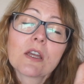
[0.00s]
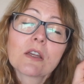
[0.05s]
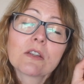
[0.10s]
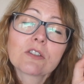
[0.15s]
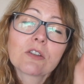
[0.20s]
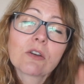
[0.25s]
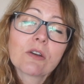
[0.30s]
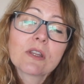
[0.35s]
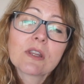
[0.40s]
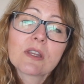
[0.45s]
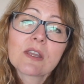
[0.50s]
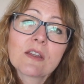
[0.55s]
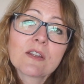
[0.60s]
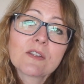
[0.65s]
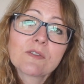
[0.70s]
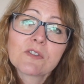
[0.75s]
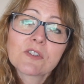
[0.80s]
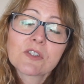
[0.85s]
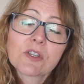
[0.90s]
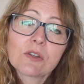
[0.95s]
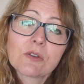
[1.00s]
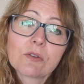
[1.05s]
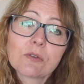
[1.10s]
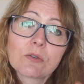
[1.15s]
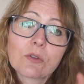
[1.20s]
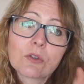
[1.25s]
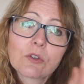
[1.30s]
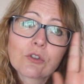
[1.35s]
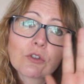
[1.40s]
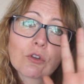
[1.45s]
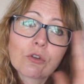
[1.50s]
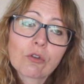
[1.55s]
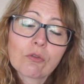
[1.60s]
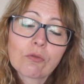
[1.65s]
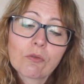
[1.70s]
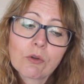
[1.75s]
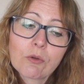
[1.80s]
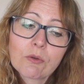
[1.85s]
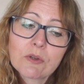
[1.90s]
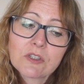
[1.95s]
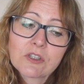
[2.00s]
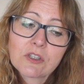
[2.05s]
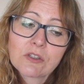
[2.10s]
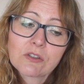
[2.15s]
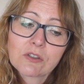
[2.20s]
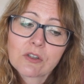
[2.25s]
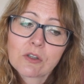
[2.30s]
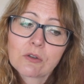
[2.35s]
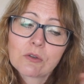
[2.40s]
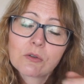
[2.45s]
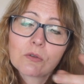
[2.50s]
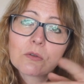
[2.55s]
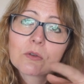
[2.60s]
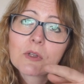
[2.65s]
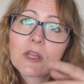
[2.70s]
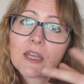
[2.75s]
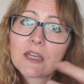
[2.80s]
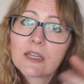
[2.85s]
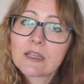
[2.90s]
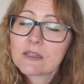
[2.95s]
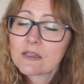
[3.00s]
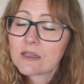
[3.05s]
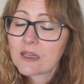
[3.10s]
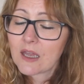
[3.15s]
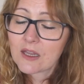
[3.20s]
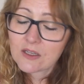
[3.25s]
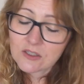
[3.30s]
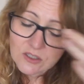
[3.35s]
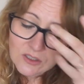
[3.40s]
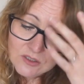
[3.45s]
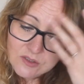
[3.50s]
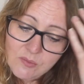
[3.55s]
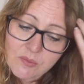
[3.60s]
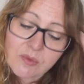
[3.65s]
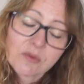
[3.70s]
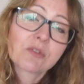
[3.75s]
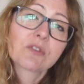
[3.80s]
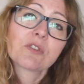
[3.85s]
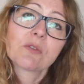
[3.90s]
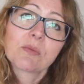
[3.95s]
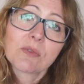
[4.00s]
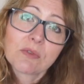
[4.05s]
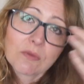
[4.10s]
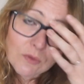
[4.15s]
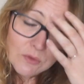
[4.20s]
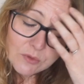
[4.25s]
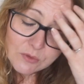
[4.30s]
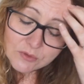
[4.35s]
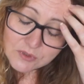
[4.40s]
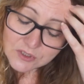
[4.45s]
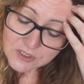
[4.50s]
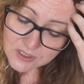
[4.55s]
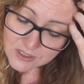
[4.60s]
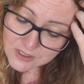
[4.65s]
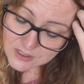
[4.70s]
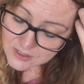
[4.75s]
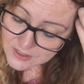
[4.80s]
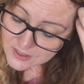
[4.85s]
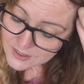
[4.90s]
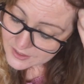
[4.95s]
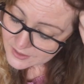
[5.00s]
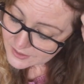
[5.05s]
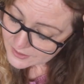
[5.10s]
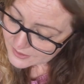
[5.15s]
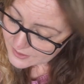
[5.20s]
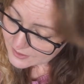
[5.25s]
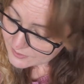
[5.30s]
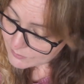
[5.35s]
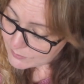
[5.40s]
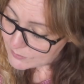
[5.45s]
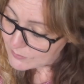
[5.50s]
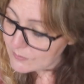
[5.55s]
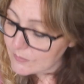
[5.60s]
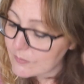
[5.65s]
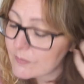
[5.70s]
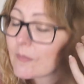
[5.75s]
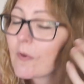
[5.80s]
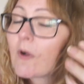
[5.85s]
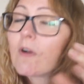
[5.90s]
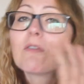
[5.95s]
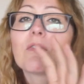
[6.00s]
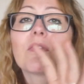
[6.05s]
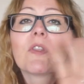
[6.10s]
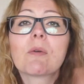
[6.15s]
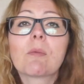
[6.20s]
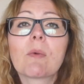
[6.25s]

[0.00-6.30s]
sorted the kids for school, took Rowan to school, Caden catches a bus up the road, um, off they